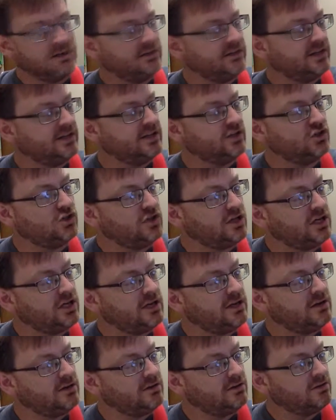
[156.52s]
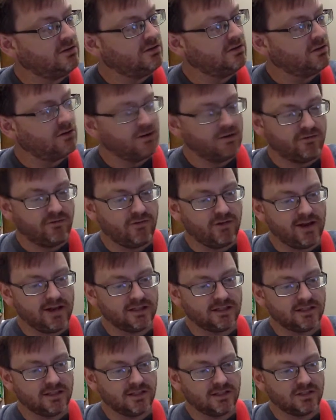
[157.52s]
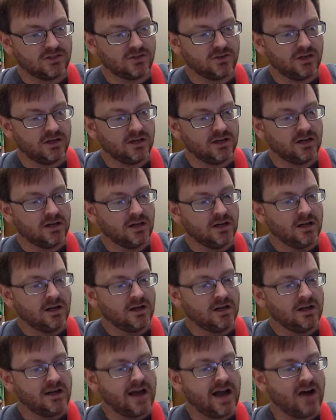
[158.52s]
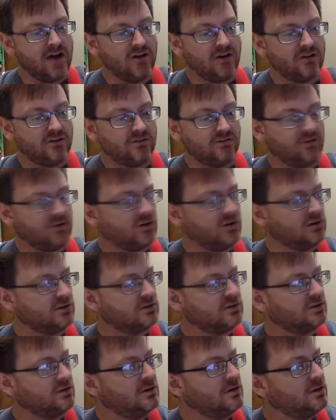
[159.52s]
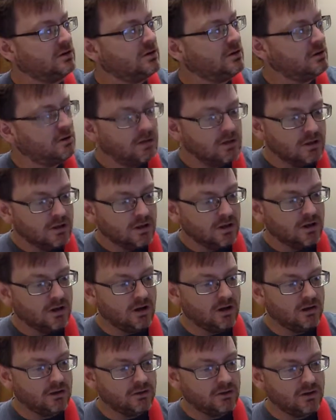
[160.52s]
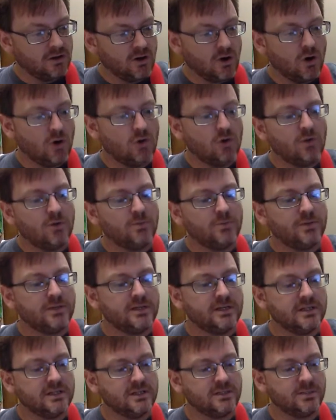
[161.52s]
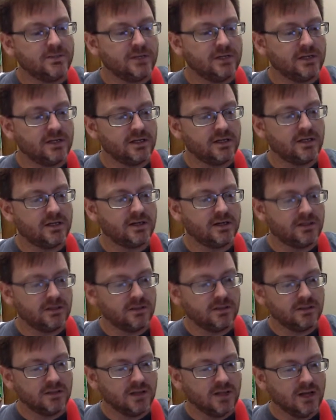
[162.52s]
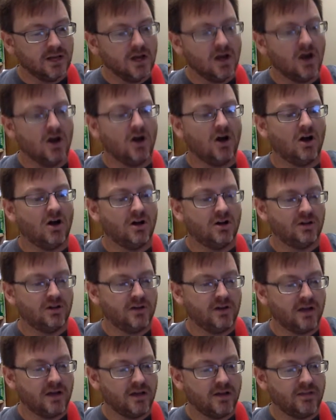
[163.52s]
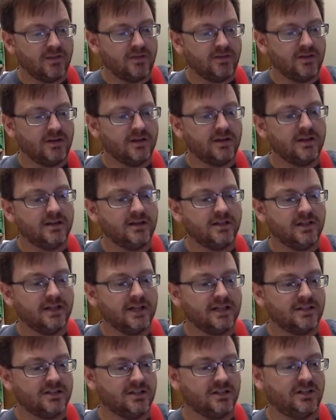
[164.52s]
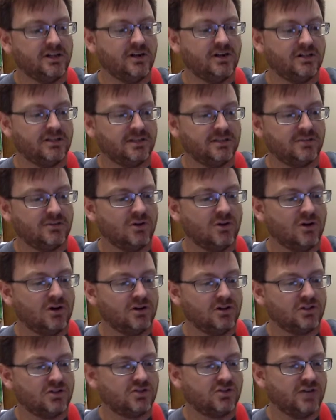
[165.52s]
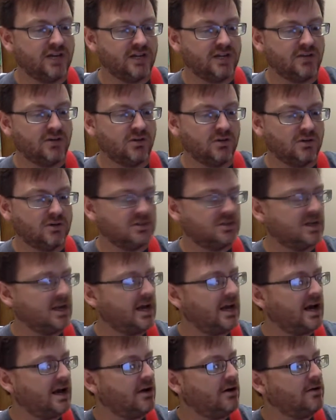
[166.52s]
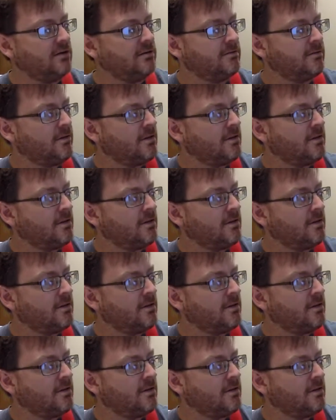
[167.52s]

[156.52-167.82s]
Then G, 3rd fret, 6th string. Now it's verse. Our hope is built on nothing less. So you notice I'm going to straight chords now.